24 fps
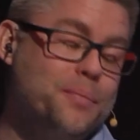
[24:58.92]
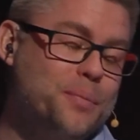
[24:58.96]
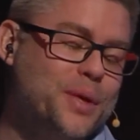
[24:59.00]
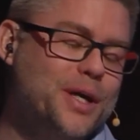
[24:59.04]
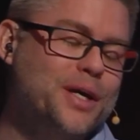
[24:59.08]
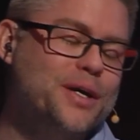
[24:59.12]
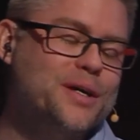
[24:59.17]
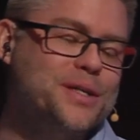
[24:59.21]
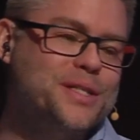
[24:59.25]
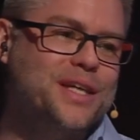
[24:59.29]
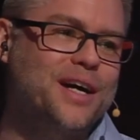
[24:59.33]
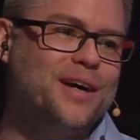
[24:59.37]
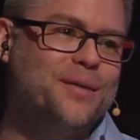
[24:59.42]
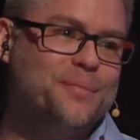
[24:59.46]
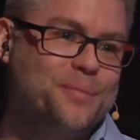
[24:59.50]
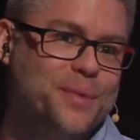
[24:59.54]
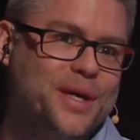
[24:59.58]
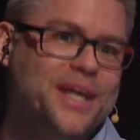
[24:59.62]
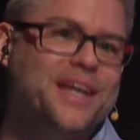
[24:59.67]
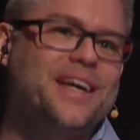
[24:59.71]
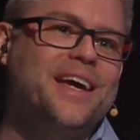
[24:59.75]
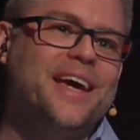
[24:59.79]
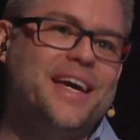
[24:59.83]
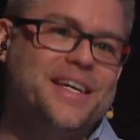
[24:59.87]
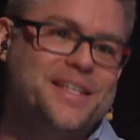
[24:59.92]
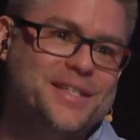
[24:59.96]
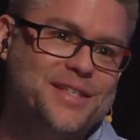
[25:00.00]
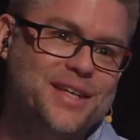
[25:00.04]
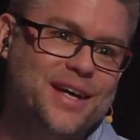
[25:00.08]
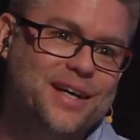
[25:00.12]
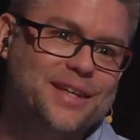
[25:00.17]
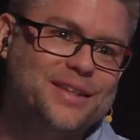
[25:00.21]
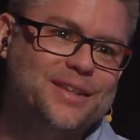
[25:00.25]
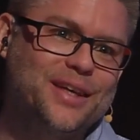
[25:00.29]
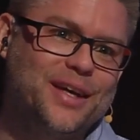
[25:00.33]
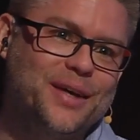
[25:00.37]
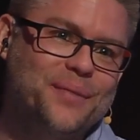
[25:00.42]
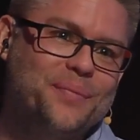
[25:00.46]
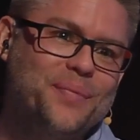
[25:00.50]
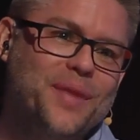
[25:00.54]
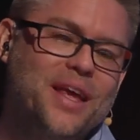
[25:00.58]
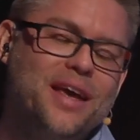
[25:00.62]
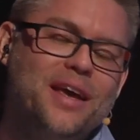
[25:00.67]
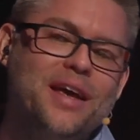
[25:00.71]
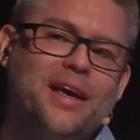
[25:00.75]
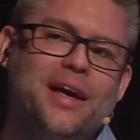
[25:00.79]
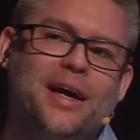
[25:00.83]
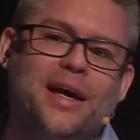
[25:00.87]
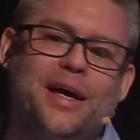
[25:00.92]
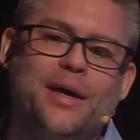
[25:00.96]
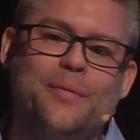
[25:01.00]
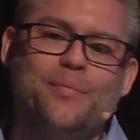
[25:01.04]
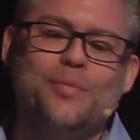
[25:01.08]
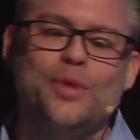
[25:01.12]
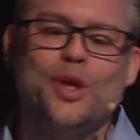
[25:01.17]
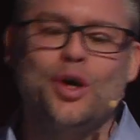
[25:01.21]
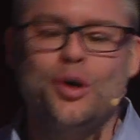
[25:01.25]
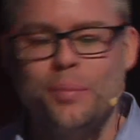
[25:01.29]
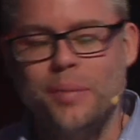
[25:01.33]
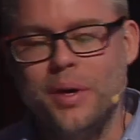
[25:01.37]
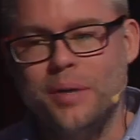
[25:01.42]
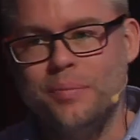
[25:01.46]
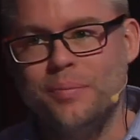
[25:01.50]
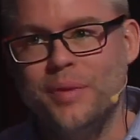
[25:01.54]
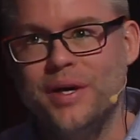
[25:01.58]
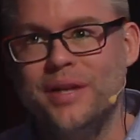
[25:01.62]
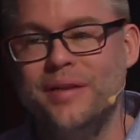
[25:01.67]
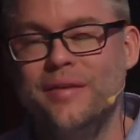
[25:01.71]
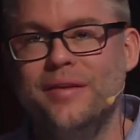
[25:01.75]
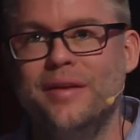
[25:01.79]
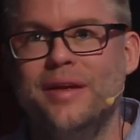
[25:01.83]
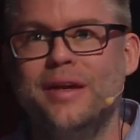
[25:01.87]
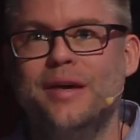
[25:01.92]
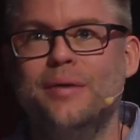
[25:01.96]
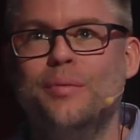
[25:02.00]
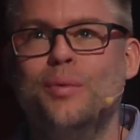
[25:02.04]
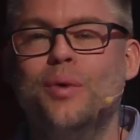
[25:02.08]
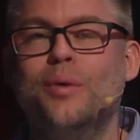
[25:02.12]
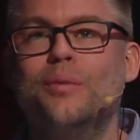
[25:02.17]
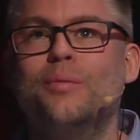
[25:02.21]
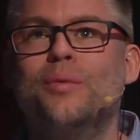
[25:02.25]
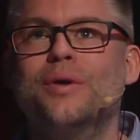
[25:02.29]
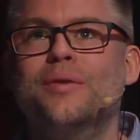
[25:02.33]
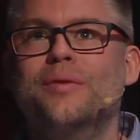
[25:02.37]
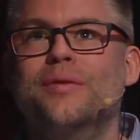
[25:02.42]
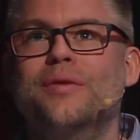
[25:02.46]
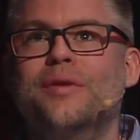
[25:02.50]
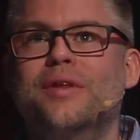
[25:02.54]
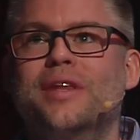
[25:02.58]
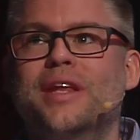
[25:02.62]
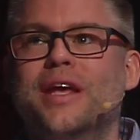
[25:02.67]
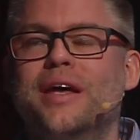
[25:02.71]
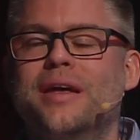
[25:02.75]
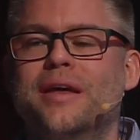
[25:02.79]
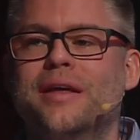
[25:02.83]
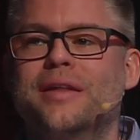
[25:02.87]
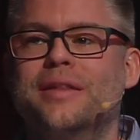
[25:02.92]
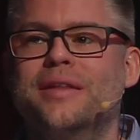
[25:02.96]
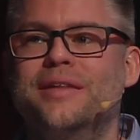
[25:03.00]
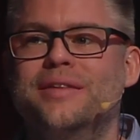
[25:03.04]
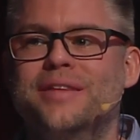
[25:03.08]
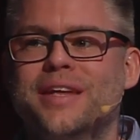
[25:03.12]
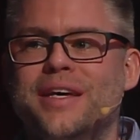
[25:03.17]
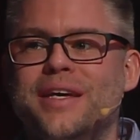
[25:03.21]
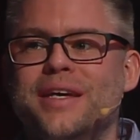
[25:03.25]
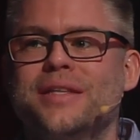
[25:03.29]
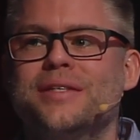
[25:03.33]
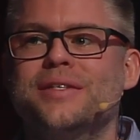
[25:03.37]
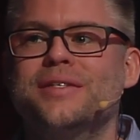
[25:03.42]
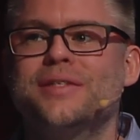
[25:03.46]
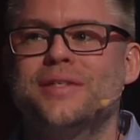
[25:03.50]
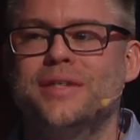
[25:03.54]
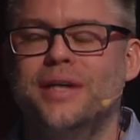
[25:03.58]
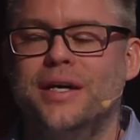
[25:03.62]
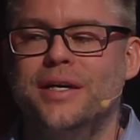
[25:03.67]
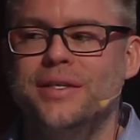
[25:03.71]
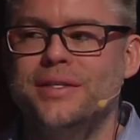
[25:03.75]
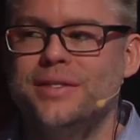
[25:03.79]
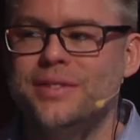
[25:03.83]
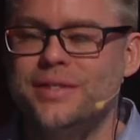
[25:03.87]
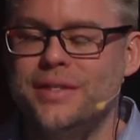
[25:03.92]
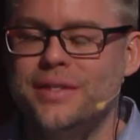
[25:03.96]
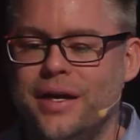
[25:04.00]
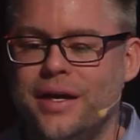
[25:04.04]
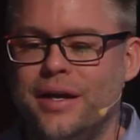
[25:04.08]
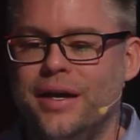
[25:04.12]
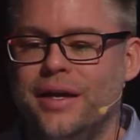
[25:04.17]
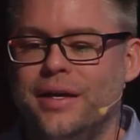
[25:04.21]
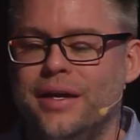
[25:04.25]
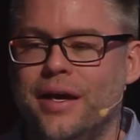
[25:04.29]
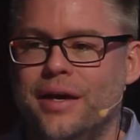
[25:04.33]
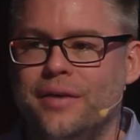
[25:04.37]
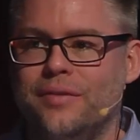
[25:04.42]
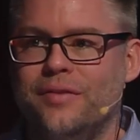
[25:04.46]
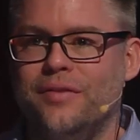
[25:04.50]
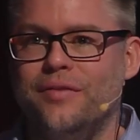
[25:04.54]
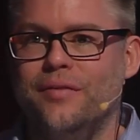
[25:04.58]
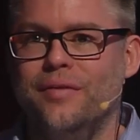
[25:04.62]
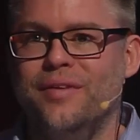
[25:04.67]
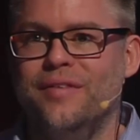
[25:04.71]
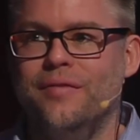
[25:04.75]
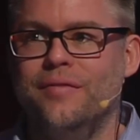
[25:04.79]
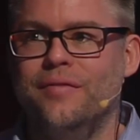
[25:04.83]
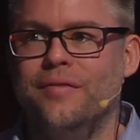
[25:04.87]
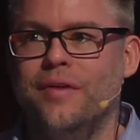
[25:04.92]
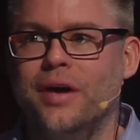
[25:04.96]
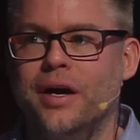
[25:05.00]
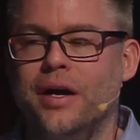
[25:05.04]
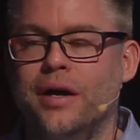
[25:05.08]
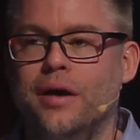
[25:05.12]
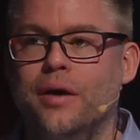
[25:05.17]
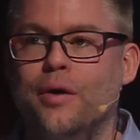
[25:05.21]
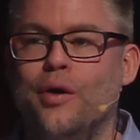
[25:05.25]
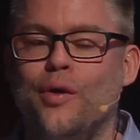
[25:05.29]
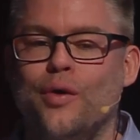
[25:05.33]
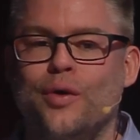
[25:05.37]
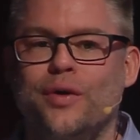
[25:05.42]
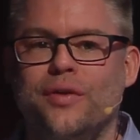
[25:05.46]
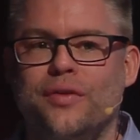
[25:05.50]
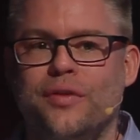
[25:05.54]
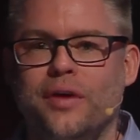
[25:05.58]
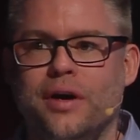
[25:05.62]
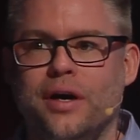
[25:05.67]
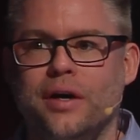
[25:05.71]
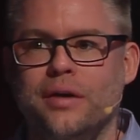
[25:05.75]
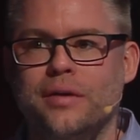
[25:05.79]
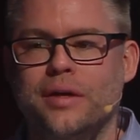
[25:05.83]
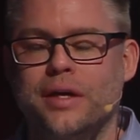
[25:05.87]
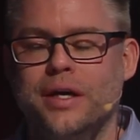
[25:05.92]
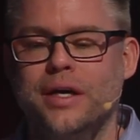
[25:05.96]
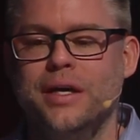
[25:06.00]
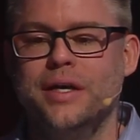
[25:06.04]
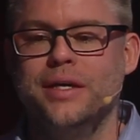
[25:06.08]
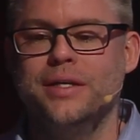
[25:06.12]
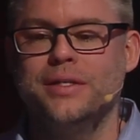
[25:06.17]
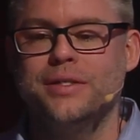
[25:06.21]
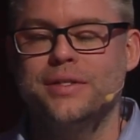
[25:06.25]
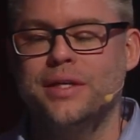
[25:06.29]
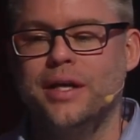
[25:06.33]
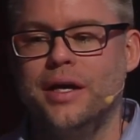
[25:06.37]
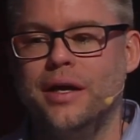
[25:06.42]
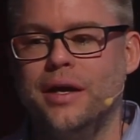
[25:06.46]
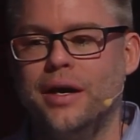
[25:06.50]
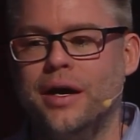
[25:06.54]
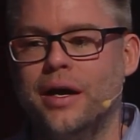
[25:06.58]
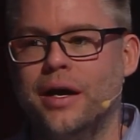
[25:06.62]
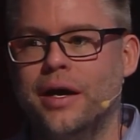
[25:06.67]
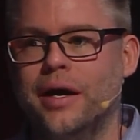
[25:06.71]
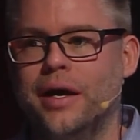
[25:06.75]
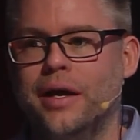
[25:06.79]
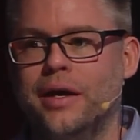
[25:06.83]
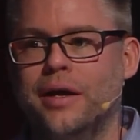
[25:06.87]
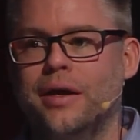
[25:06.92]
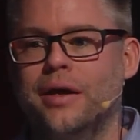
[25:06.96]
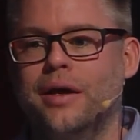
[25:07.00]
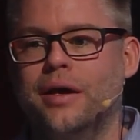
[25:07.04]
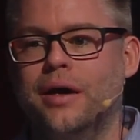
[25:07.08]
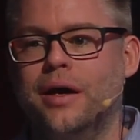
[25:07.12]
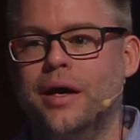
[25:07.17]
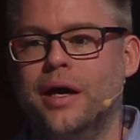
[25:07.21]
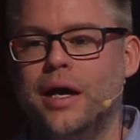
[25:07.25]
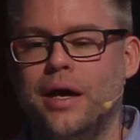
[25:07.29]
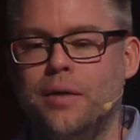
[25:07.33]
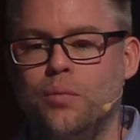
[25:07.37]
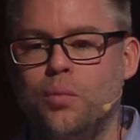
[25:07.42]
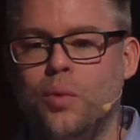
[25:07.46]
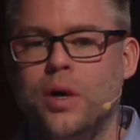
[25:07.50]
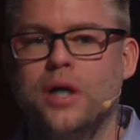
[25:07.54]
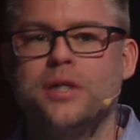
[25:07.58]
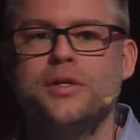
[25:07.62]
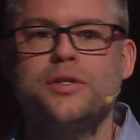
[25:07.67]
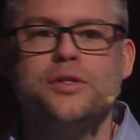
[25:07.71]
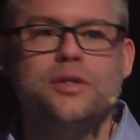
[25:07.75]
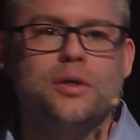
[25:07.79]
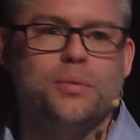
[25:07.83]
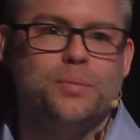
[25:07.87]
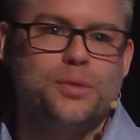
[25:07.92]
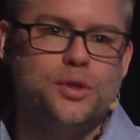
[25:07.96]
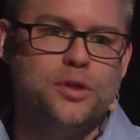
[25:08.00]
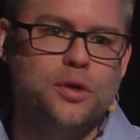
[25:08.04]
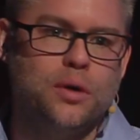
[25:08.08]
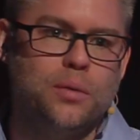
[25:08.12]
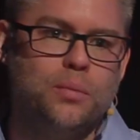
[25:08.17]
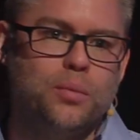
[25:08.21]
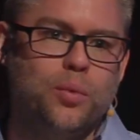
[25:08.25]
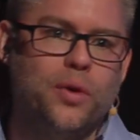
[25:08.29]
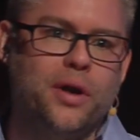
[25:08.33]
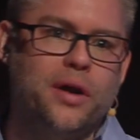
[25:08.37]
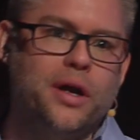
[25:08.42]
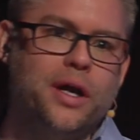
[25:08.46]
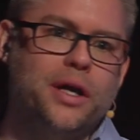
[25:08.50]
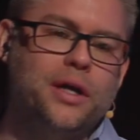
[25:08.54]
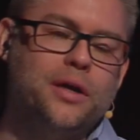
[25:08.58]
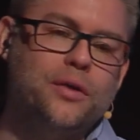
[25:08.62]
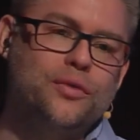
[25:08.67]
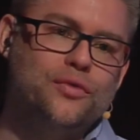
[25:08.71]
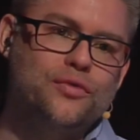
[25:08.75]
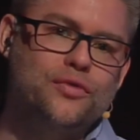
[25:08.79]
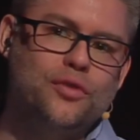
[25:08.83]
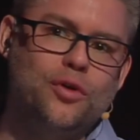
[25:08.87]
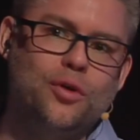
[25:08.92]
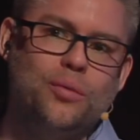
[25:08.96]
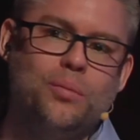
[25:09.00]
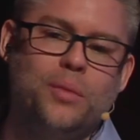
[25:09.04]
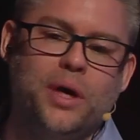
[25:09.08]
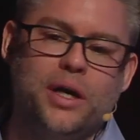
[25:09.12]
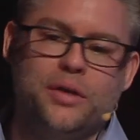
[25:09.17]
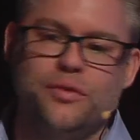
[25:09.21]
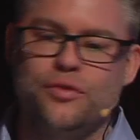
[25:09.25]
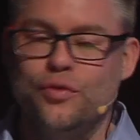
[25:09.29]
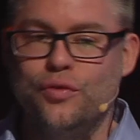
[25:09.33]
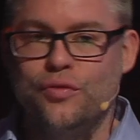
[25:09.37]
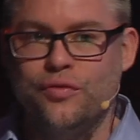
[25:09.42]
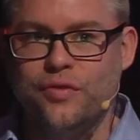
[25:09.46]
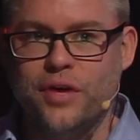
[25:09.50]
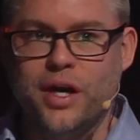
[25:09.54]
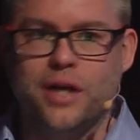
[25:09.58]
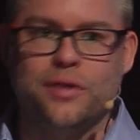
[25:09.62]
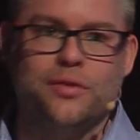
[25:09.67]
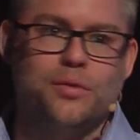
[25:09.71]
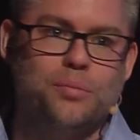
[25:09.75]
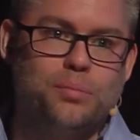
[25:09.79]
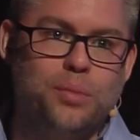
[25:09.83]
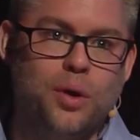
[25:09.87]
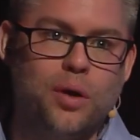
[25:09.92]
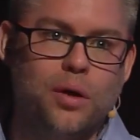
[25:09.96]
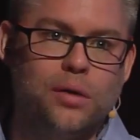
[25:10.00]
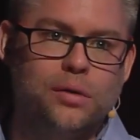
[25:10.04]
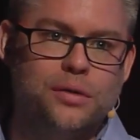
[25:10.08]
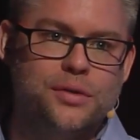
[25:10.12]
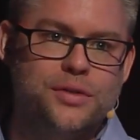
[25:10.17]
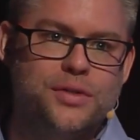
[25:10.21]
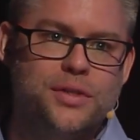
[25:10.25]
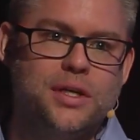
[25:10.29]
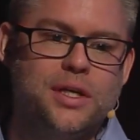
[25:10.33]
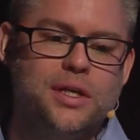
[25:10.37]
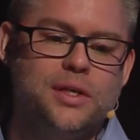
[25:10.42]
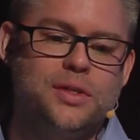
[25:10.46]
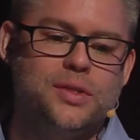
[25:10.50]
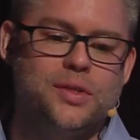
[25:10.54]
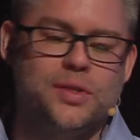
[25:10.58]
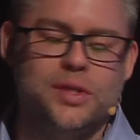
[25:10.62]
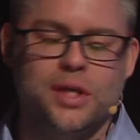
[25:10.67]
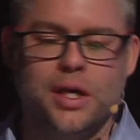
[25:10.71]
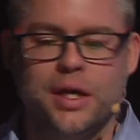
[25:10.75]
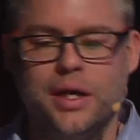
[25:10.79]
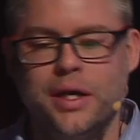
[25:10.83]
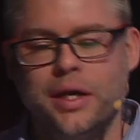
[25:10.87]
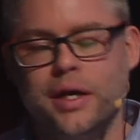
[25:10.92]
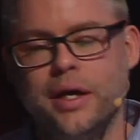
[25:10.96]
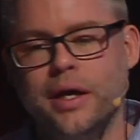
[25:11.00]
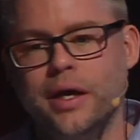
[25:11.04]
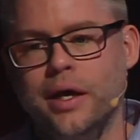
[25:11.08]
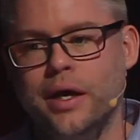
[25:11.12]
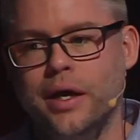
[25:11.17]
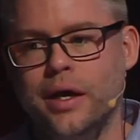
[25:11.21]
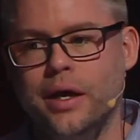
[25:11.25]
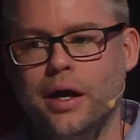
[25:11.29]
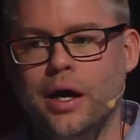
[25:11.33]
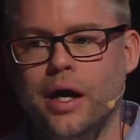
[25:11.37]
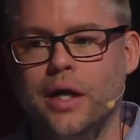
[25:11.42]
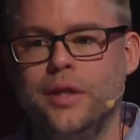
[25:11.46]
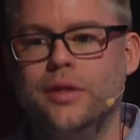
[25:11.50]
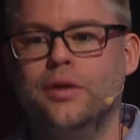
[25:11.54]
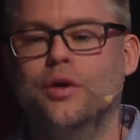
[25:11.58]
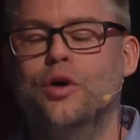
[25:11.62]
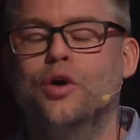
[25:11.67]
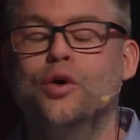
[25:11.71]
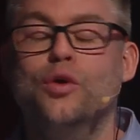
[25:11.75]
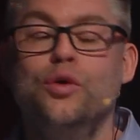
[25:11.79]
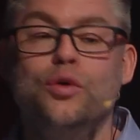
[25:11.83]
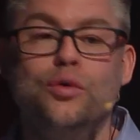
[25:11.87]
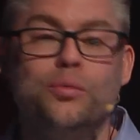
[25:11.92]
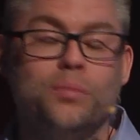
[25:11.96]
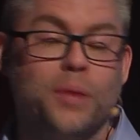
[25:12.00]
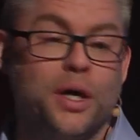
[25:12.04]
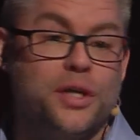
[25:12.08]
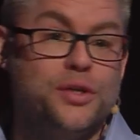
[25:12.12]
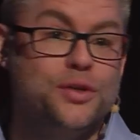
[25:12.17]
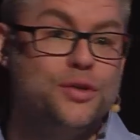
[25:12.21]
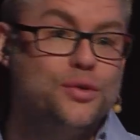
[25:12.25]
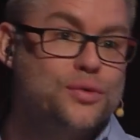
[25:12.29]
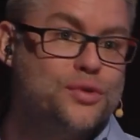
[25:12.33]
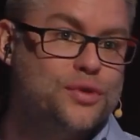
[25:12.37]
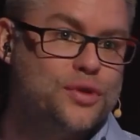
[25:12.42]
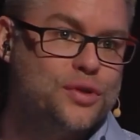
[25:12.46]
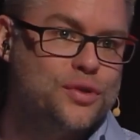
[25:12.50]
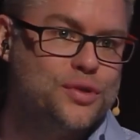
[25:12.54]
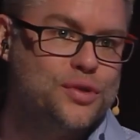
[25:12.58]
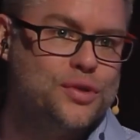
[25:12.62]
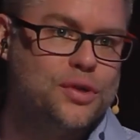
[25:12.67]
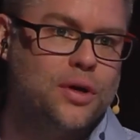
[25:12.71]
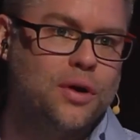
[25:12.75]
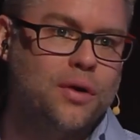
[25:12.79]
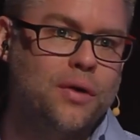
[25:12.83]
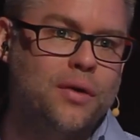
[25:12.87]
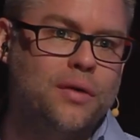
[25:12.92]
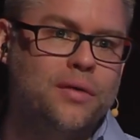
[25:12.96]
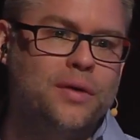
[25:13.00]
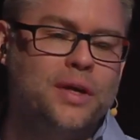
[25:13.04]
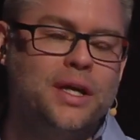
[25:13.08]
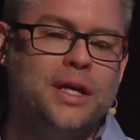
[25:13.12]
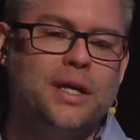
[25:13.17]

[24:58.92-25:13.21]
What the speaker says: because exactly. No, but what the insights I get via Okta is that I have one-stop shop where I control my two-factor policies. I know who my users are.